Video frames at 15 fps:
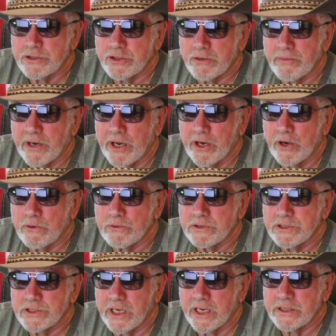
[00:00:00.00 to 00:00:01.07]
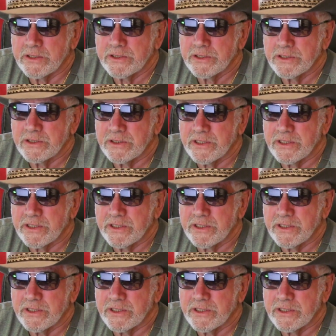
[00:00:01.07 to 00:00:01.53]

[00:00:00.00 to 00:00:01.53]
to my own sons,